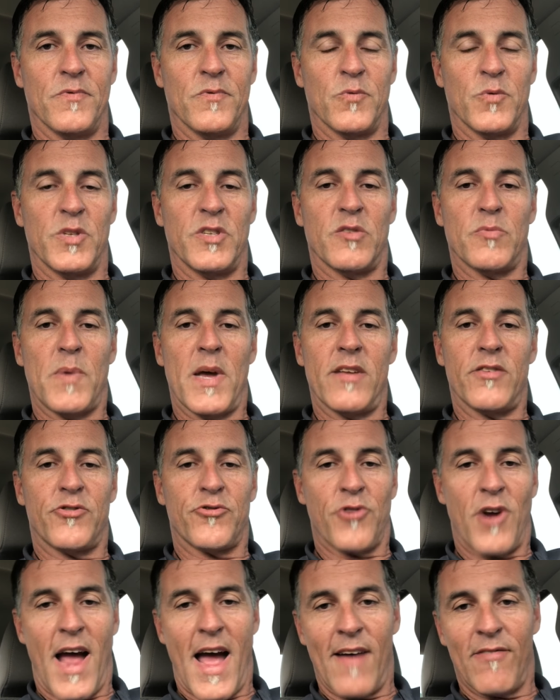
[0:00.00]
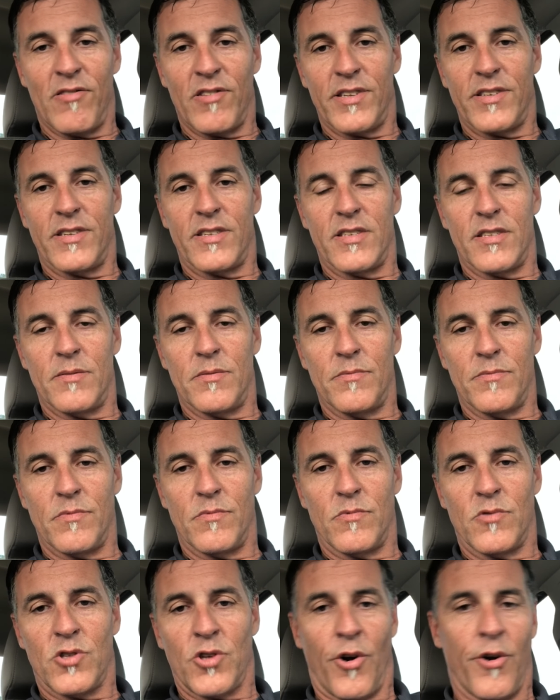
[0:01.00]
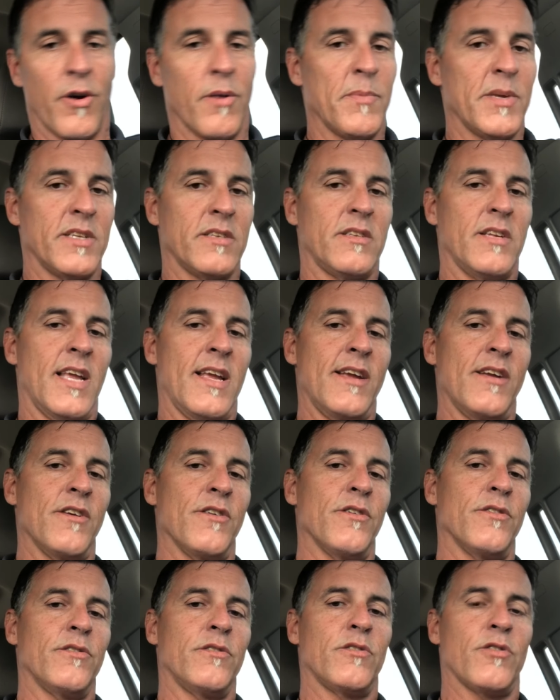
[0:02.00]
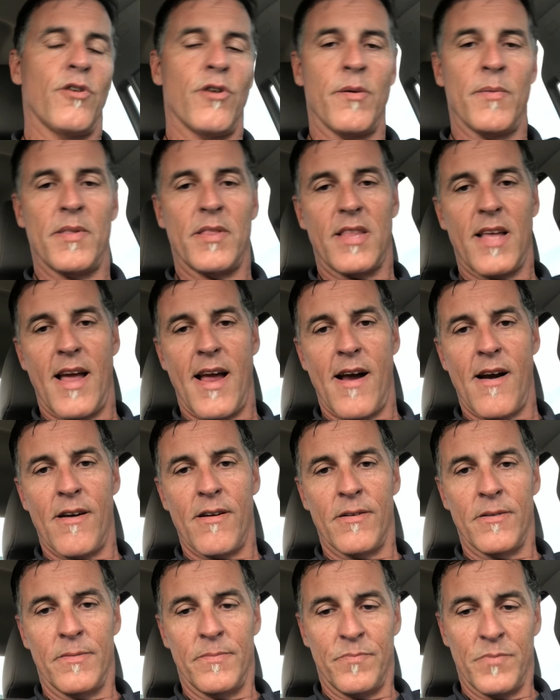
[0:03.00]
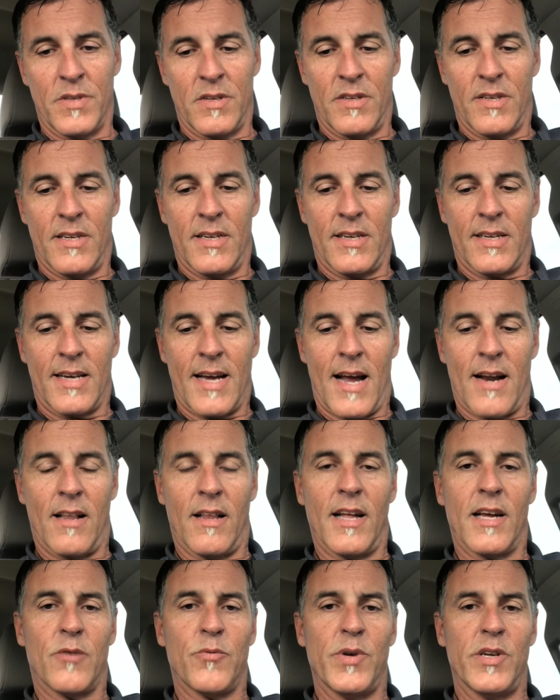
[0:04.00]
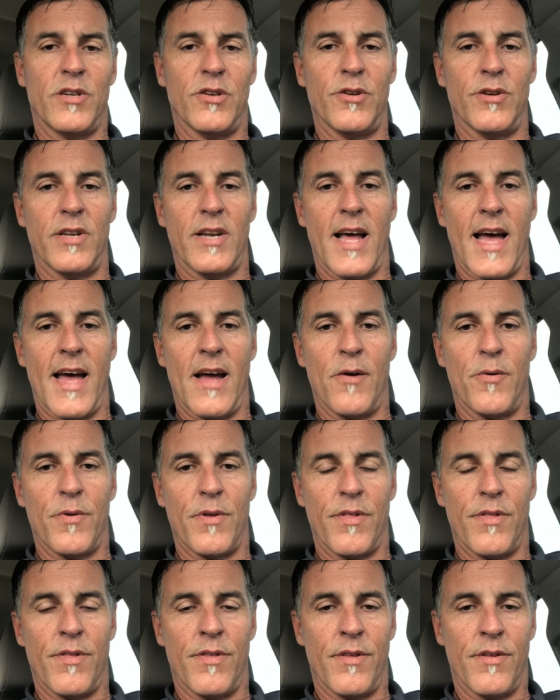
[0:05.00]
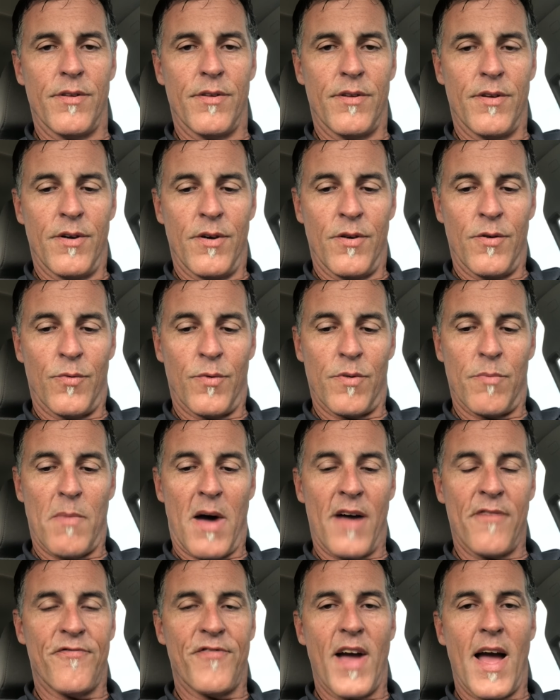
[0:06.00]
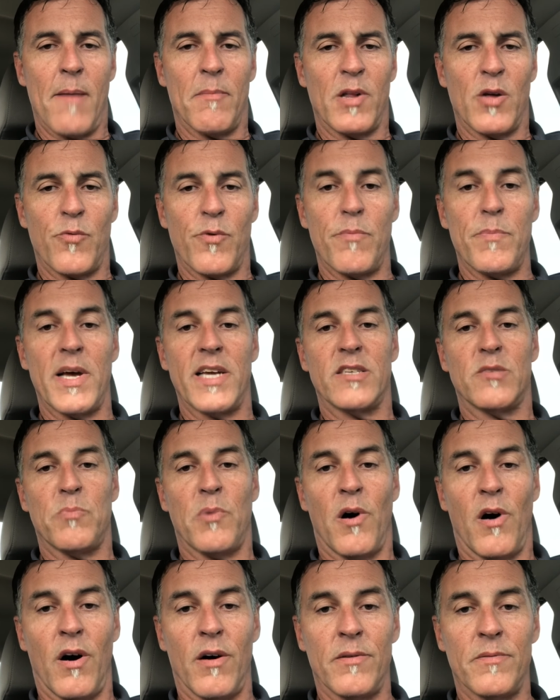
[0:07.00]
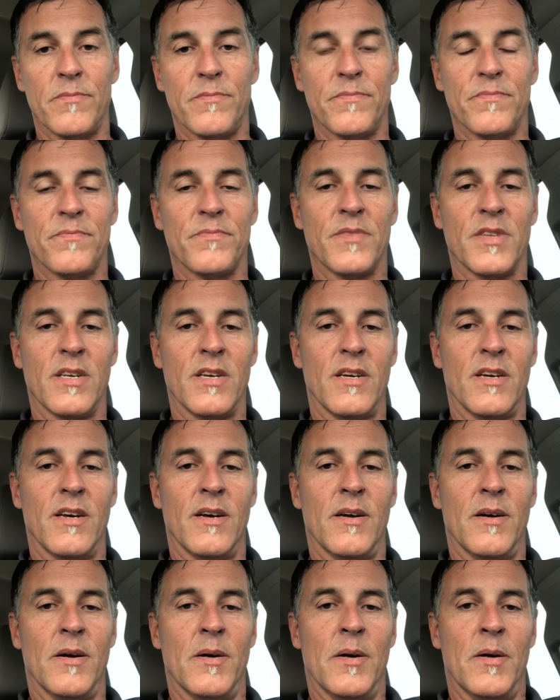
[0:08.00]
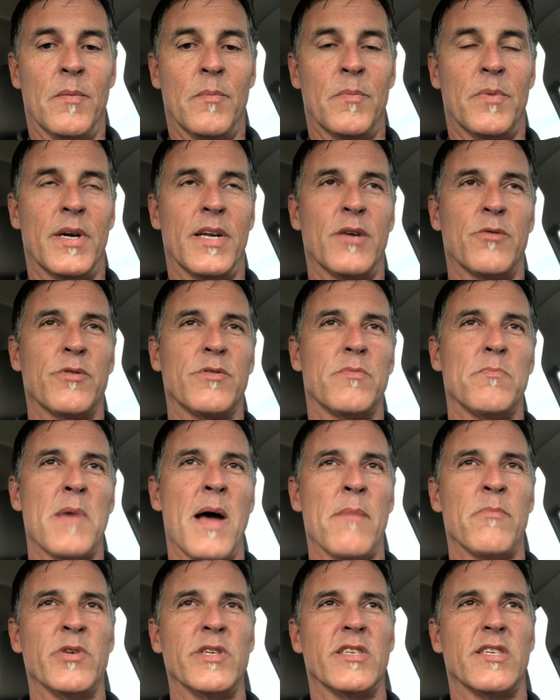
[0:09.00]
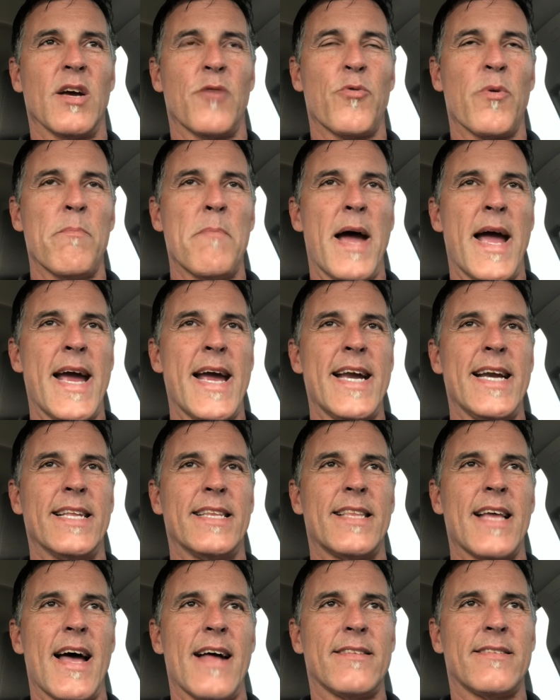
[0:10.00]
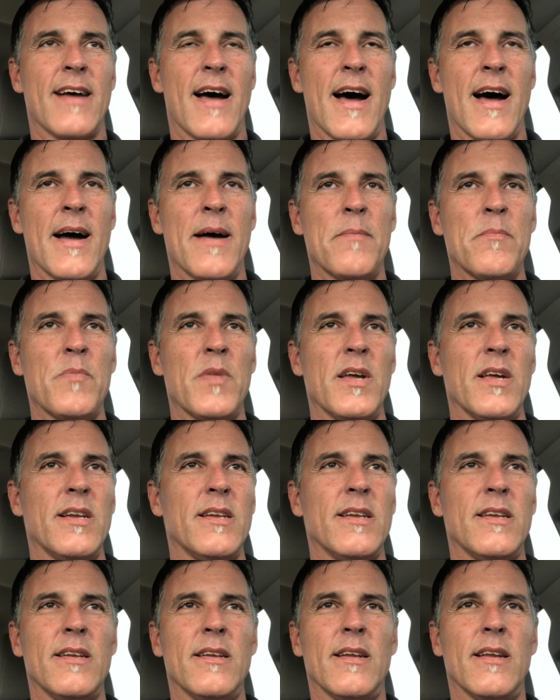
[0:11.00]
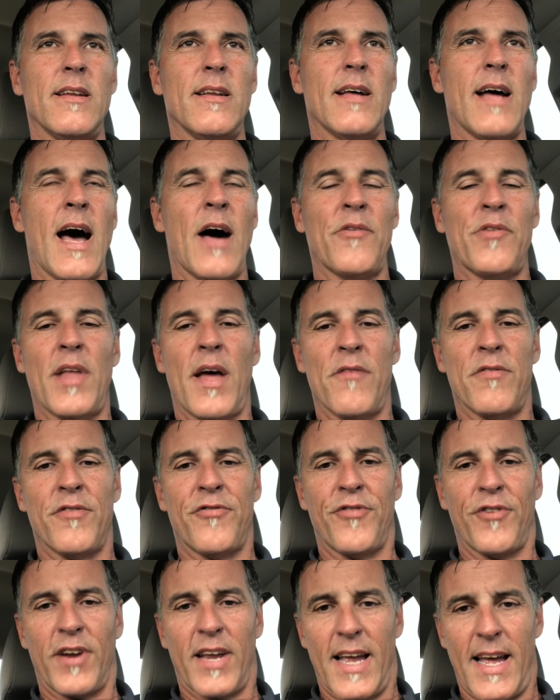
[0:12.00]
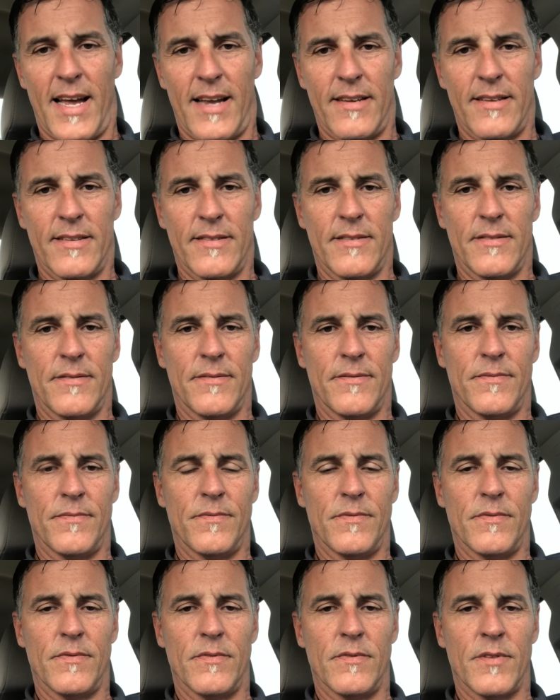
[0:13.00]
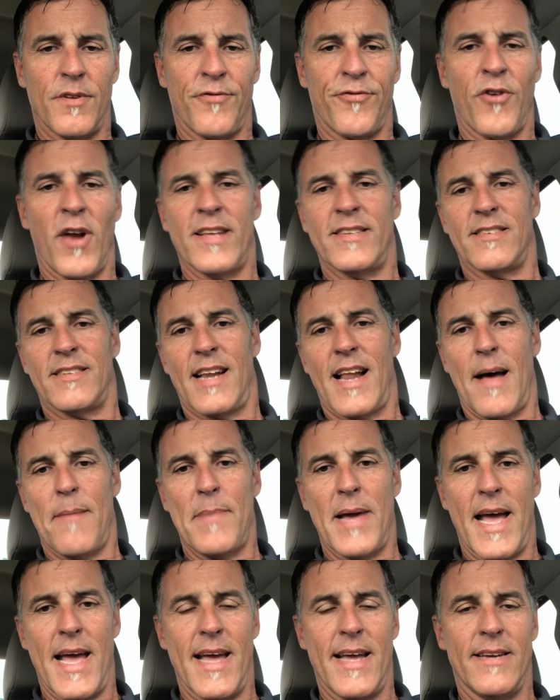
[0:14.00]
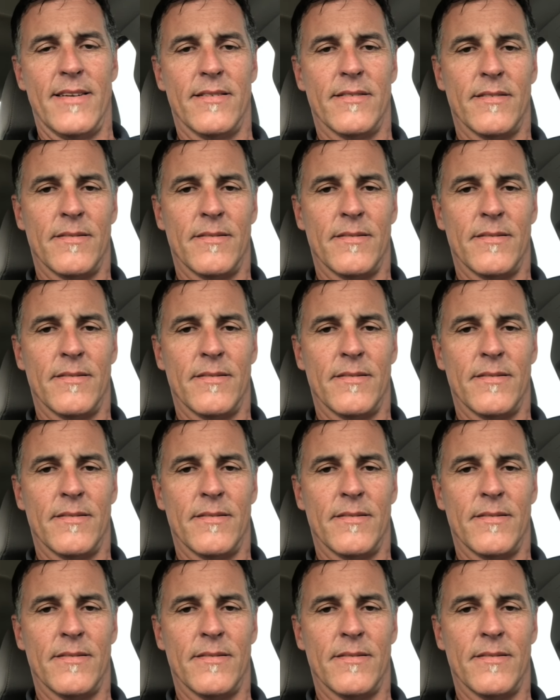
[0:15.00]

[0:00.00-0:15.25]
we spent traveling to tournament here, tournament there, kind of like we do today with my family with baseball. But it was memories that were made at that time that I'll never forget. The friends that I made,